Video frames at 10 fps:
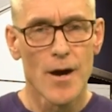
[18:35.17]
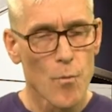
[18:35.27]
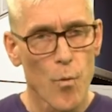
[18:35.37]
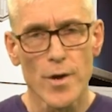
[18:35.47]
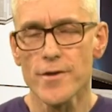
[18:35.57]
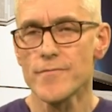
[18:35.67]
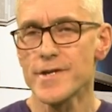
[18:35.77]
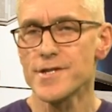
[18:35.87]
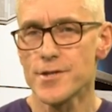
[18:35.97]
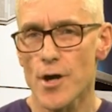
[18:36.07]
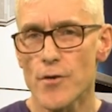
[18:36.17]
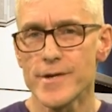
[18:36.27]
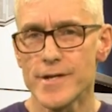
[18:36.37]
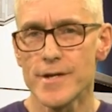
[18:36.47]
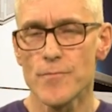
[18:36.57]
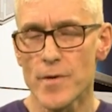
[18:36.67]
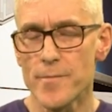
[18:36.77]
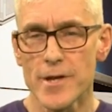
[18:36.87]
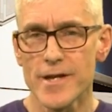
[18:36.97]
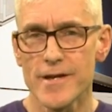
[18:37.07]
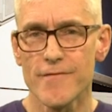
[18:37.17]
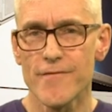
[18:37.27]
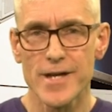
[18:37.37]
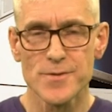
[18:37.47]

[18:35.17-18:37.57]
And one of the reasons Orin, we believe,